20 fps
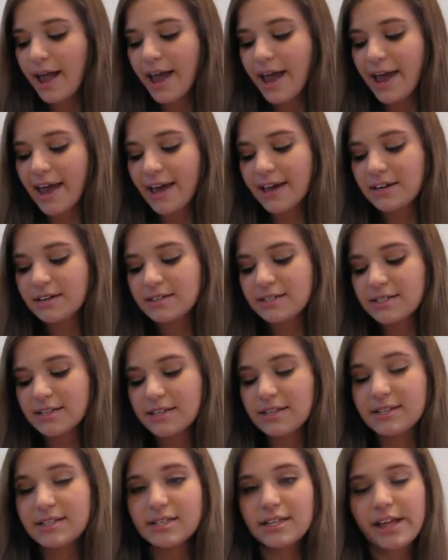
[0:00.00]
And
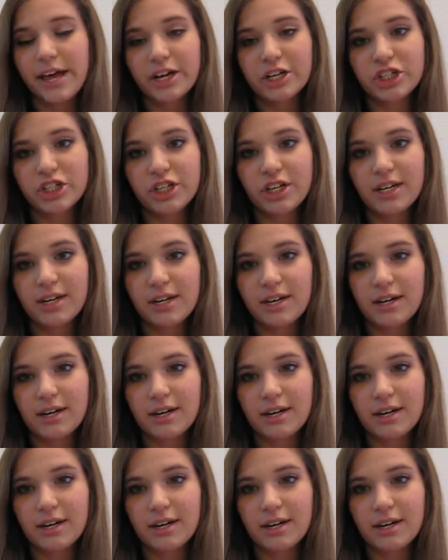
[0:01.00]
The Selection